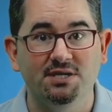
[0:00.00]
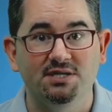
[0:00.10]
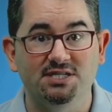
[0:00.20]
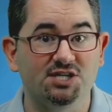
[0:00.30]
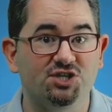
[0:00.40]

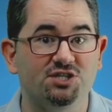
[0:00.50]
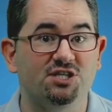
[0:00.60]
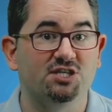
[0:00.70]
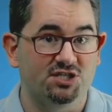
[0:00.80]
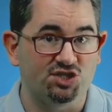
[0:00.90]
such as
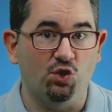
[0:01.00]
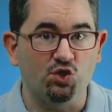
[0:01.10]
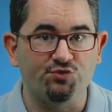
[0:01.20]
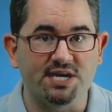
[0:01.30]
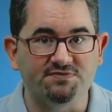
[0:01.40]
the stock
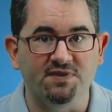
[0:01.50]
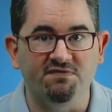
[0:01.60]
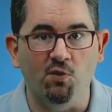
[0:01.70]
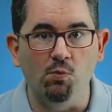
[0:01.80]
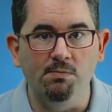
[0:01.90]
transfer
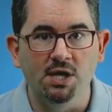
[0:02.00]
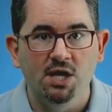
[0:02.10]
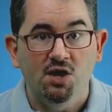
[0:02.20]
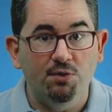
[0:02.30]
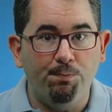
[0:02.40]
form,
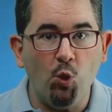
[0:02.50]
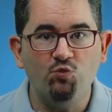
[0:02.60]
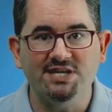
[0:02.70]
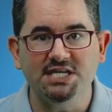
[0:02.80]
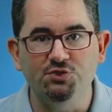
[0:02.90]
the board
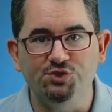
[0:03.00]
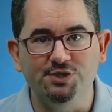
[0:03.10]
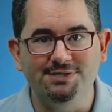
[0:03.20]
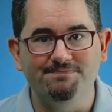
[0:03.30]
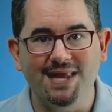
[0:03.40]

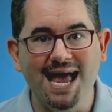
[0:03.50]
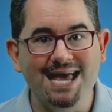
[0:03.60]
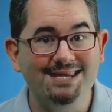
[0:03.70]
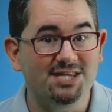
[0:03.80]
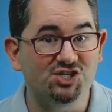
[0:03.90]
resolution,
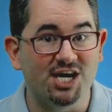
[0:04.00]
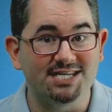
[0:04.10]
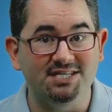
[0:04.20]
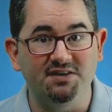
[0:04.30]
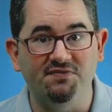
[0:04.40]
and the share
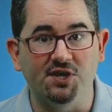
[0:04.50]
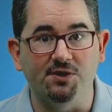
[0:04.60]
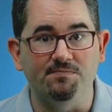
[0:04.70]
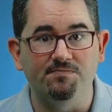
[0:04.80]
certificate.